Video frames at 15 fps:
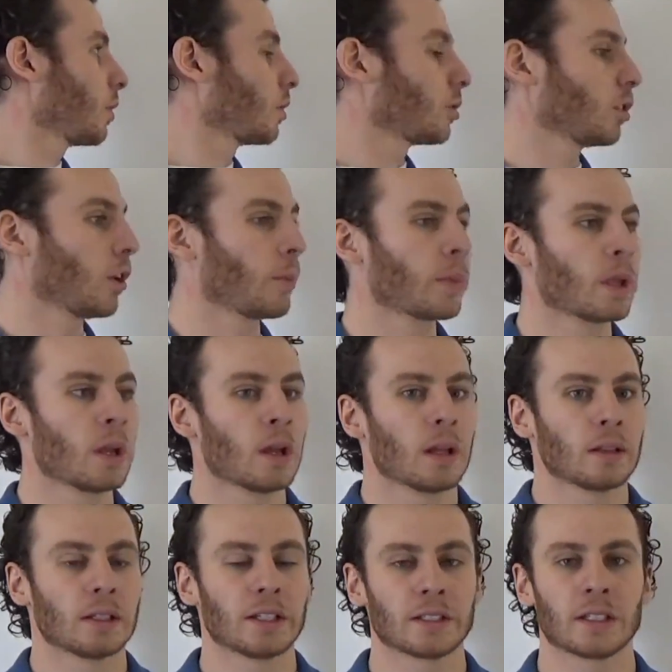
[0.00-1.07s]
So
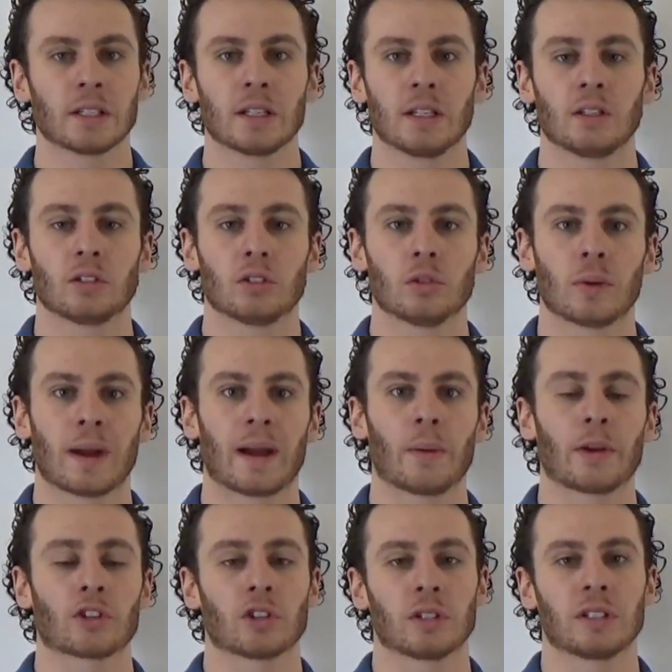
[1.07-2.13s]
let's get into how we
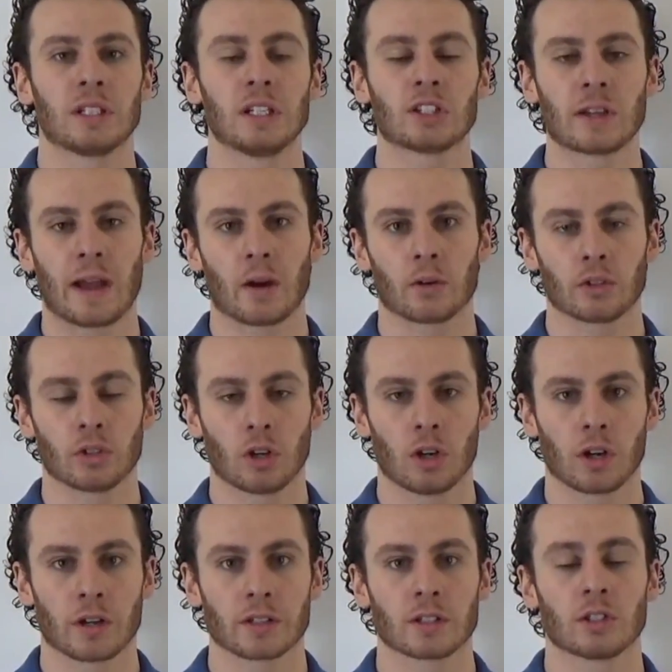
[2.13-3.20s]
actually teach our
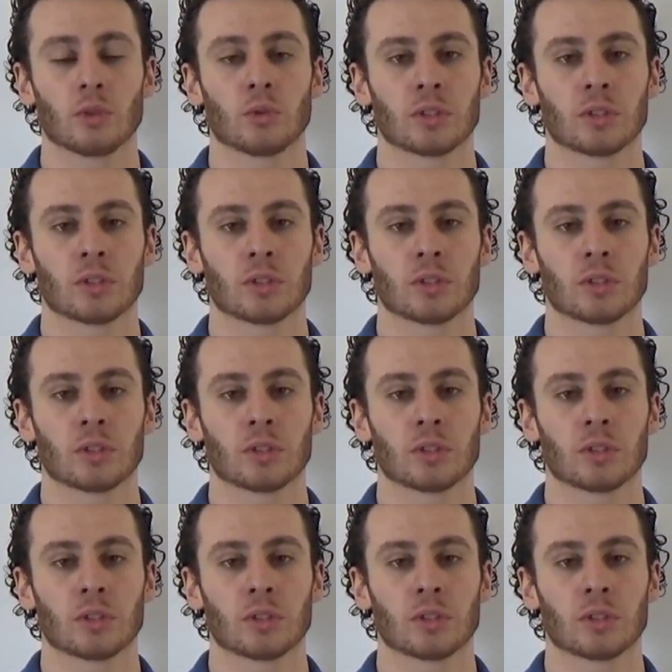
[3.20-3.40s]
dogs to